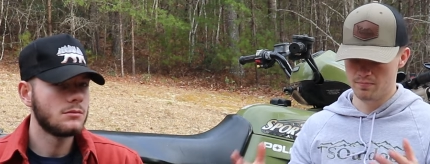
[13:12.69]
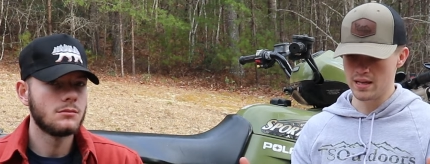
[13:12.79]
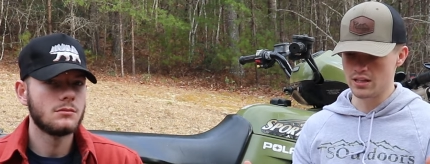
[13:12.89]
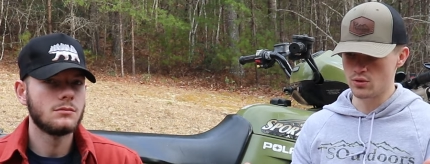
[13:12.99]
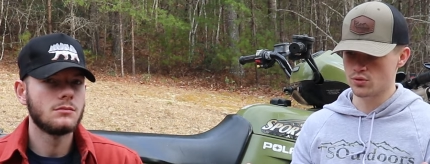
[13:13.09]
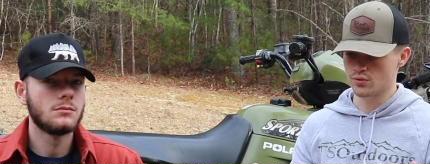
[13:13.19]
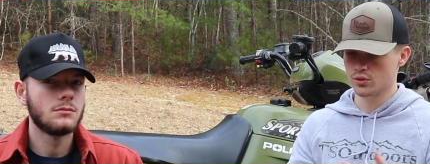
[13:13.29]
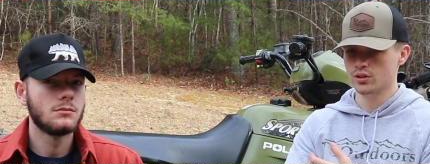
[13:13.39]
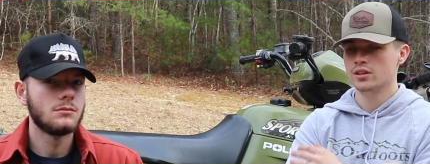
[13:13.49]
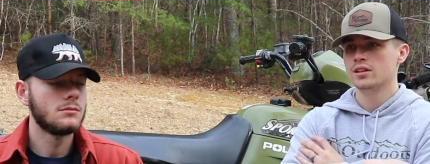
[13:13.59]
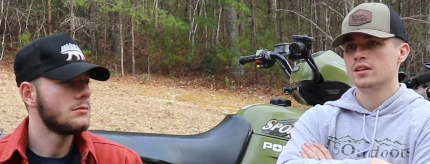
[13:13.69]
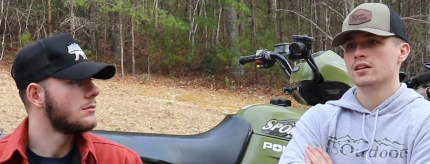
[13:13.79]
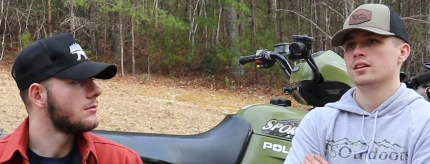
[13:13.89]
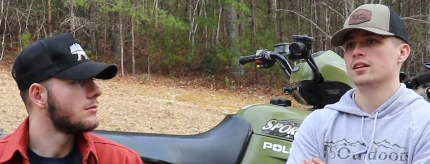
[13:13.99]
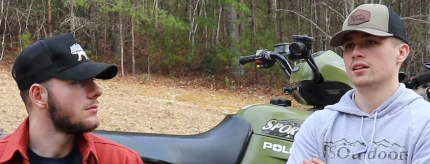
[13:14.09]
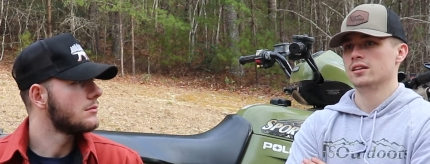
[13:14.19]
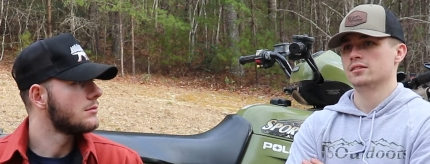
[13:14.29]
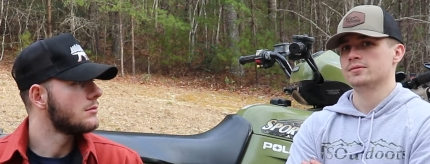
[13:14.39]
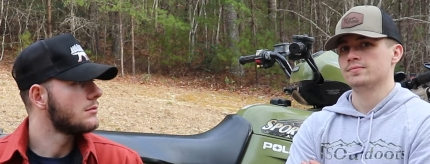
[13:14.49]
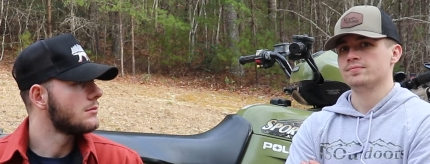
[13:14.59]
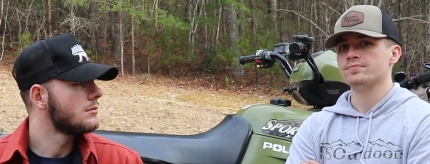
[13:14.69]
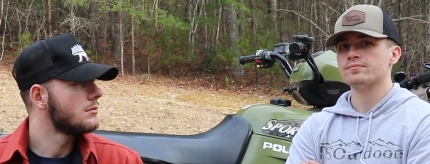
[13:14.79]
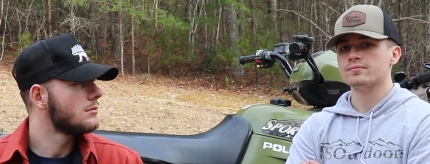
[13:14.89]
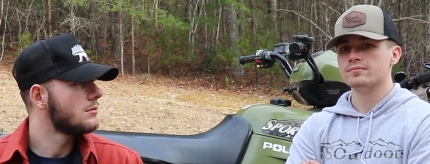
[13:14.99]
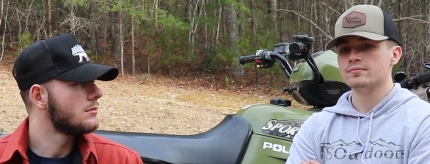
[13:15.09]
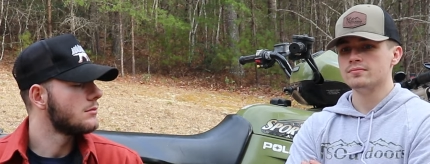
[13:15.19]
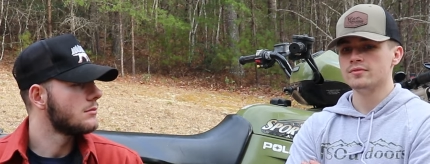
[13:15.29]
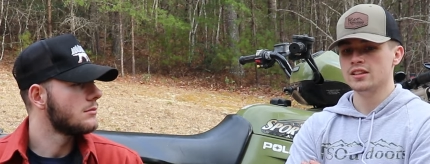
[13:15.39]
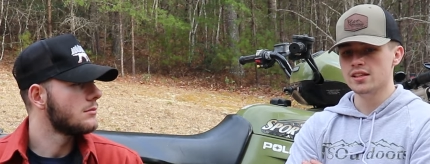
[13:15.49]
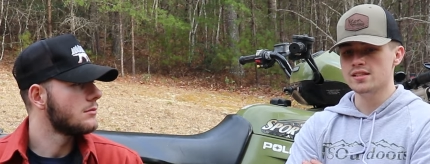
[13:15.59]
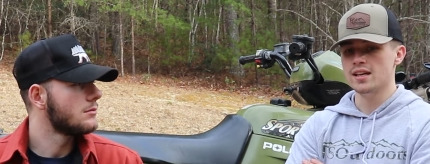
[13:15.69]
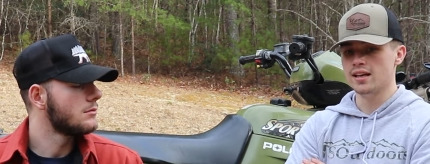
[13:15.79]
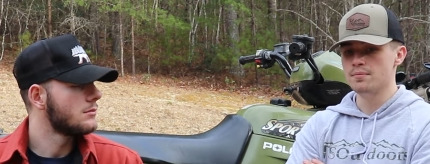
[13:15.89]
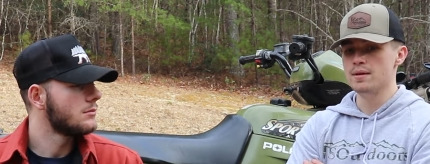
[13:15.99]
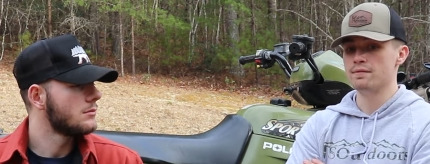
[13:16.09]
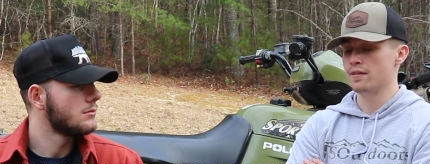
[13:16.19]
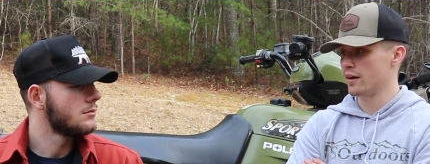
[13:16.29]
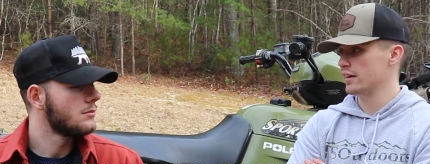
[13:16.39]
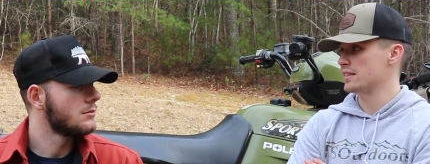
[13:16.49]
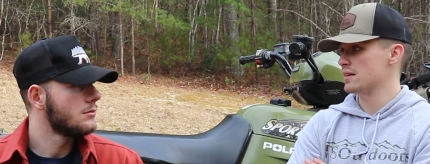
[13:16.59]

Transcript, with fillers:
Speaker 1: being useful, because um, it can be very